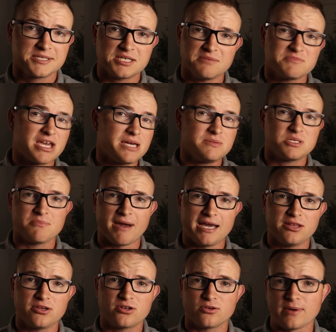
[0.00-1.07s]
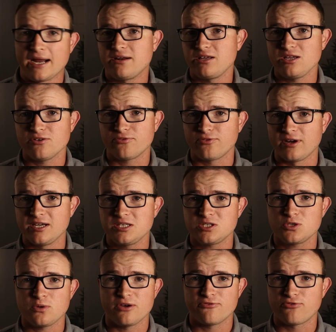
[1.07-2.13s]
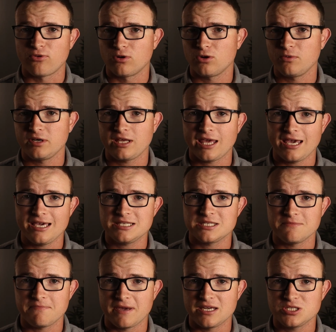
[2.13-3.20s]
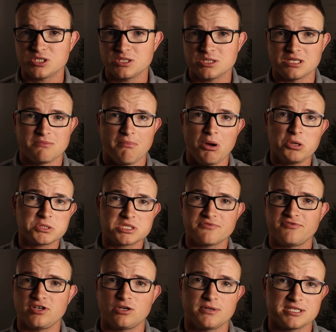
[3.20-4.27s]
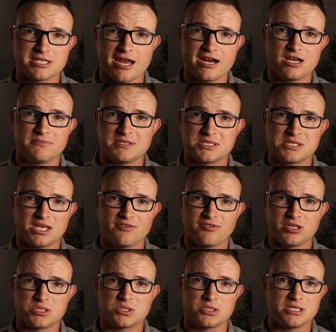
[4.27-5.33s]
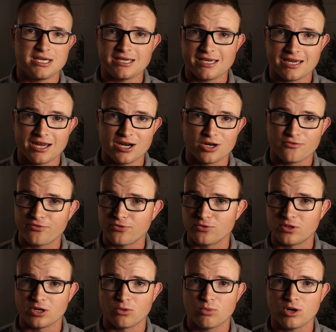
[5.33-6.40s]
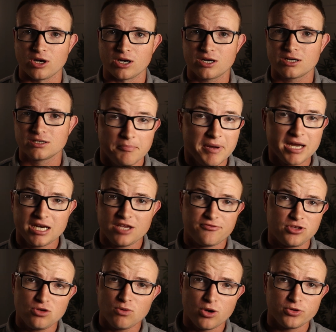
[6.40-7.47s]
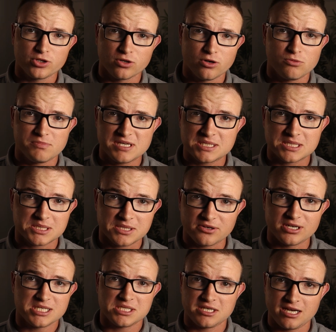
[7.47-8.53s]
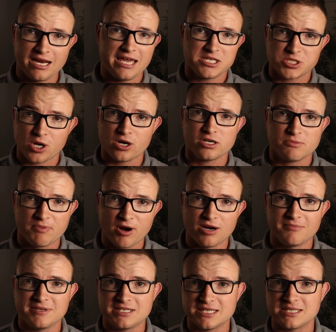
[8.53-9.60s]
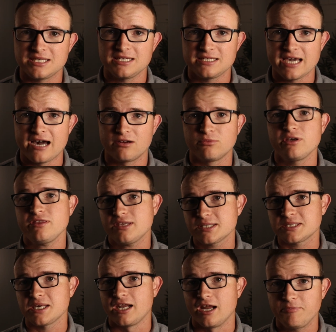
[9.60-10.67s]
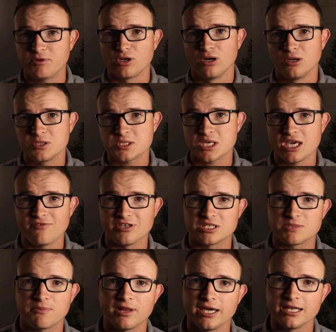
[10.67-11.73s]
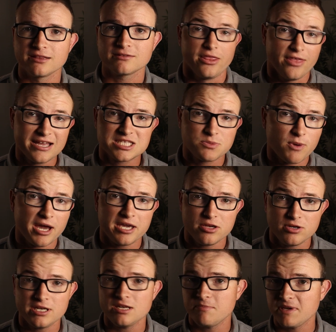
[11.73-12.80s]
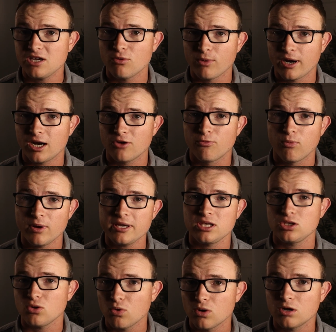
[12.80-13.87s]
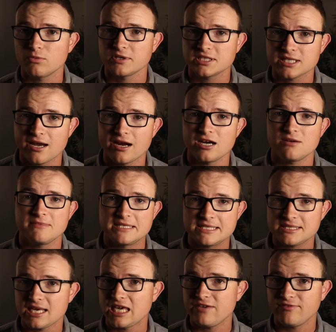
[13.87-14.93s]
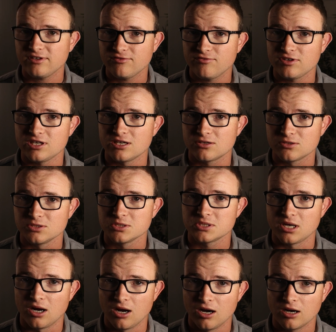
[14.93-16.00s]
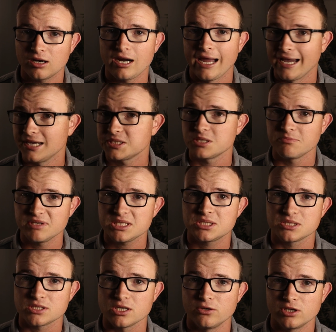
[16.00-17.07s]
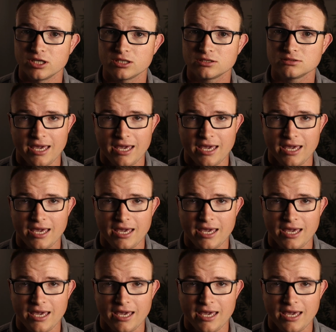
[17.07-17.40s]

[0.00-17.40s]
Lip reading: Sometimes you might look around at your friends who have 401ks and pensions, and most of their retirement savings are taken care of through their work. But if you own your own business, there isn't an HR department to sit down with to set up your own savings plan. That's why you need to be aware of what your retirement saving vehicles are as a business owner.